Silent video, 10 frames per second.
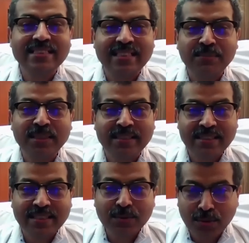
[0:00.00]
is
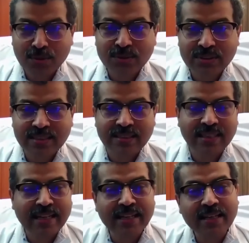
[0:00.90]
celebrated across
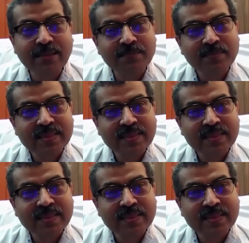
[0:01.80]
India.